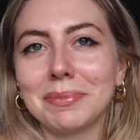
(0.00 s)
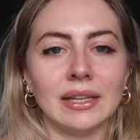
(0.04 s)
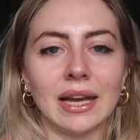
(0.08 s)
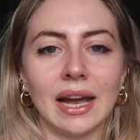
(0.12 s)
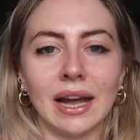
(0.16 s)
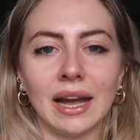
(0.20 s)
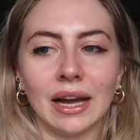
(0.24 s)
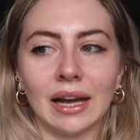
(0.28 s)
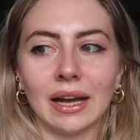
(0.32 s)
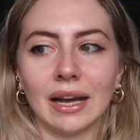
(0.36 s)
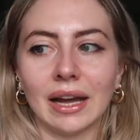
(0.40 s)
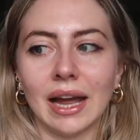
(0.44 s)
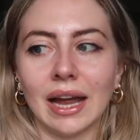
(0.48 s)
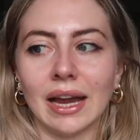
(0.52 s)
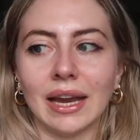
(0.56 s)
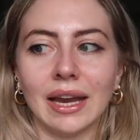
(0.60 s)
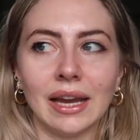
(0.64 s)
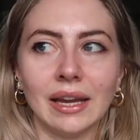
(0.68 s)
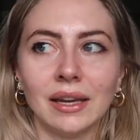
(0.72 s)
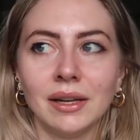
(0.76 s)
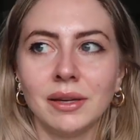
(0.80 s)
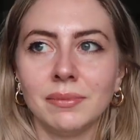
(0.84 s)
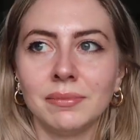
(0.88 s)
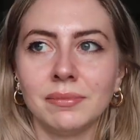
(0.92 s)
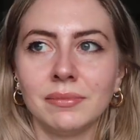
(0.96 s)
Yeah, I
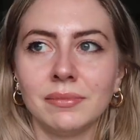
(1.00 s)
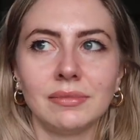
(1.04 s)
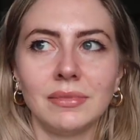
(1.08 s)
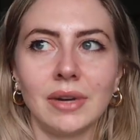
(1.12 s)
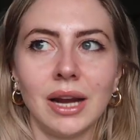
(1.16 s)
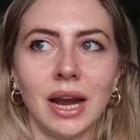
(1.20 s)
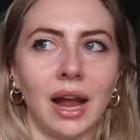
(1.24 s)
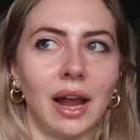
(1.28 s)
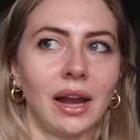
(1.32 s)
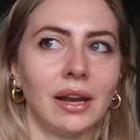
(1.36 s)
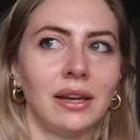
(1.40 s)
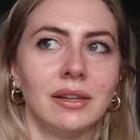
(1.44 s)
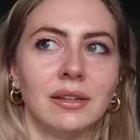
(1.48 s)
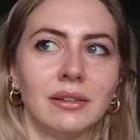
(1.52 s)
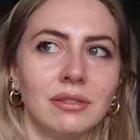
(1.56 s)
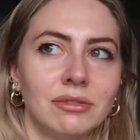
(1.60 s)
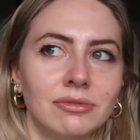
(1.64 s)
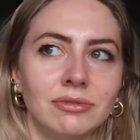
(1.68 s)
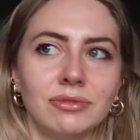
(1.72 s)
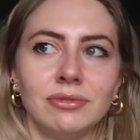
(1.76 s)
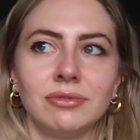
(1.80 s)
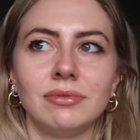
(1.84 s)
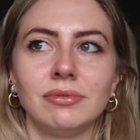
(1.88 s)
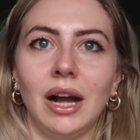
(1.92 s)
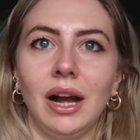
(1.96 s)
am kind of
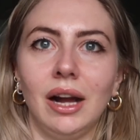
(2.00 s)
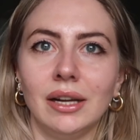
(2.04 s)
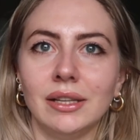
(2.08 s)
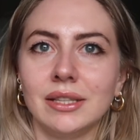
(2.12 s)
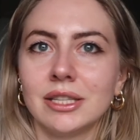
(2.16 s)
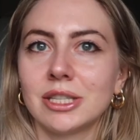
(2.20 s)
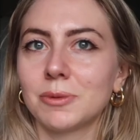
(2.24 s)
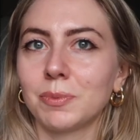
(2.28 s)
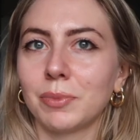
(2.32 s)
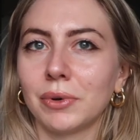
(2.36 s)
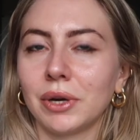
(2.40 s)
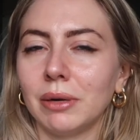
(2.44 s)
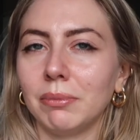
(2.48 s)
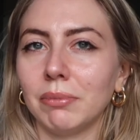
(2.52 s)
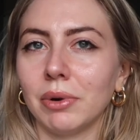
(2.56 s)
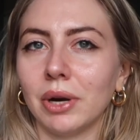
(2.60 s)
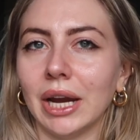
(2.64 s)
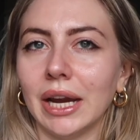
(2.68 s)
on spring